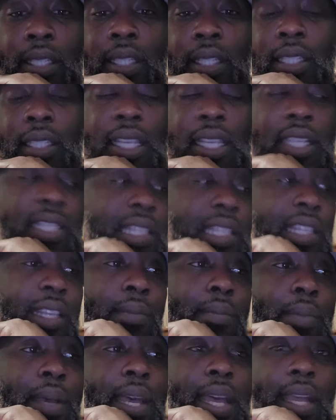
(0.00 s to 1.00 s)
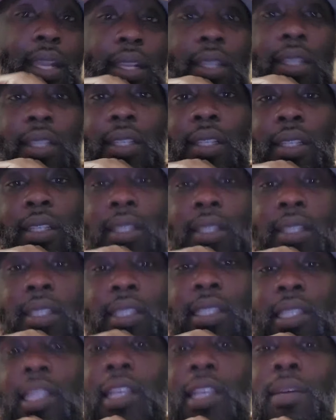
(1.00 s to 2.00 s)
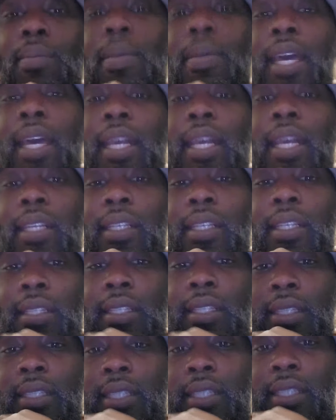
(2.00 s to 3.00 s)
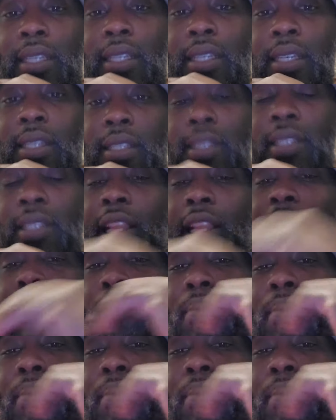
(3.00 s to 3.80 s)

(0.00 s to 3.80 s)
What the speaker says: Yeah, Slim back, Slim back, Slim